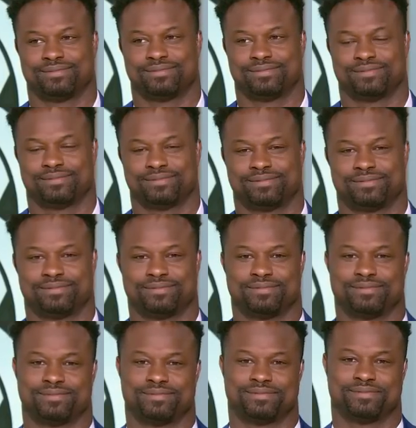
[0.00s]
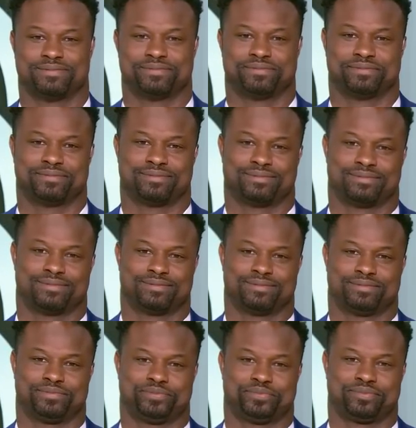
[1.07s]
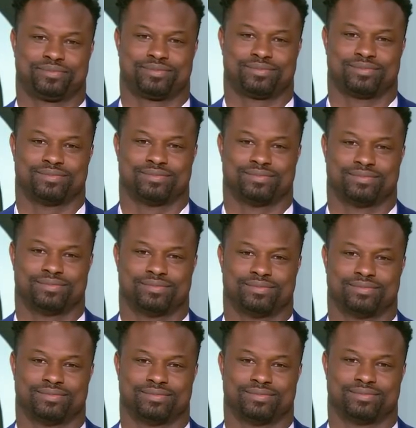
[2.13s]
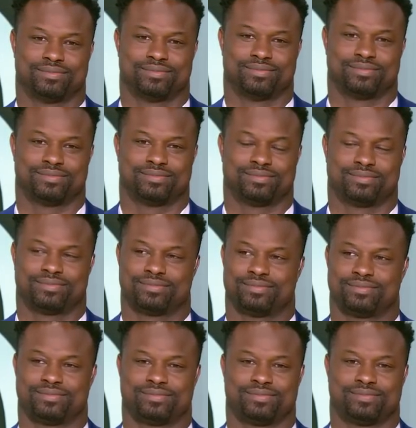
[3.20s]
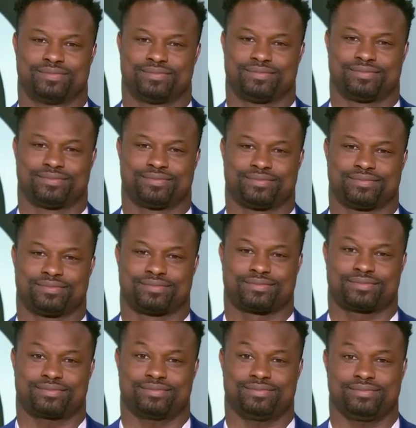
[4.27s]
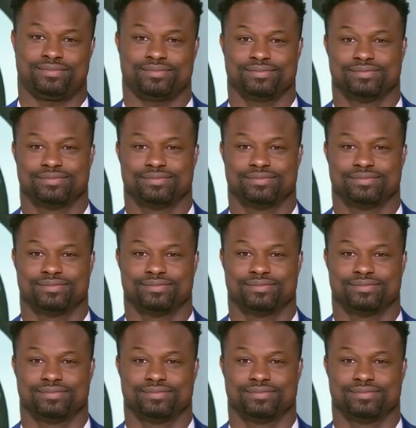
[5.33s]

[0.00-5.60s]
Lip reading: The person shown says nothing.